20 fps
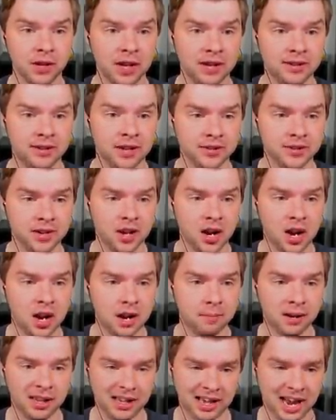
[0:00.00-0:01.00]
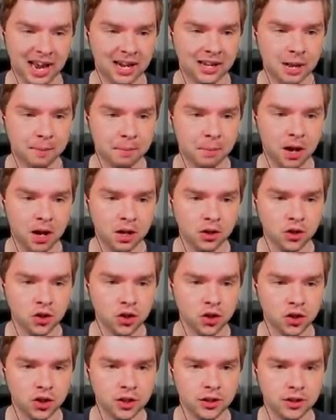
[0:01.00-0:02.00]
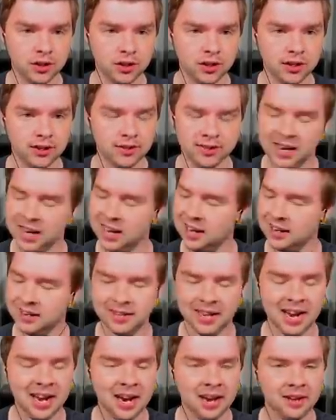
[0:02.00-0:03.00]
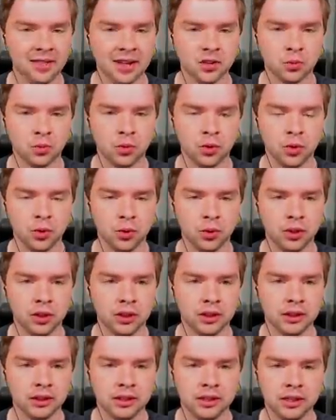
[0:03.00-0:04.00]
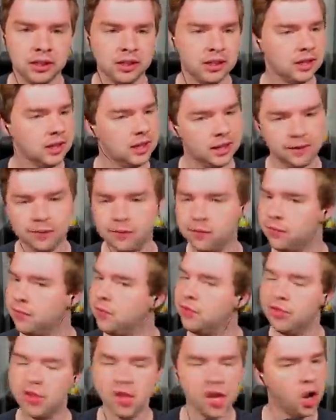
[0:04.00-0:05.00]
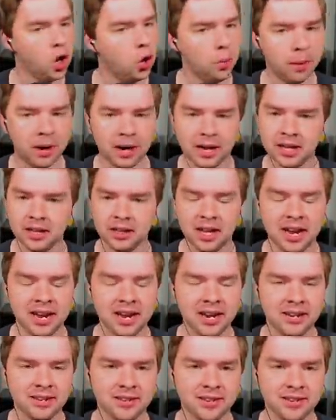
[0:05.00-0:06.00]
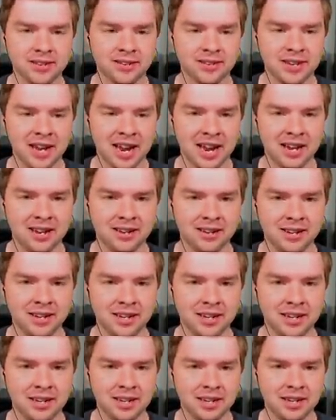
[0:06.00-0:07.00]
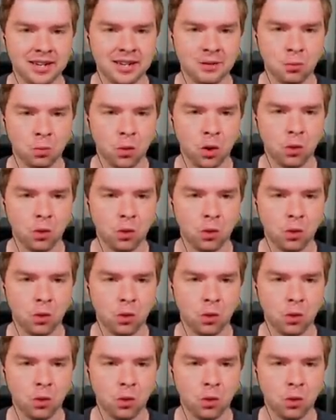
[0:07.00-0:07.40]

It does not, but it can get punched. Sand attack, that's rude. Nobody likes a sandy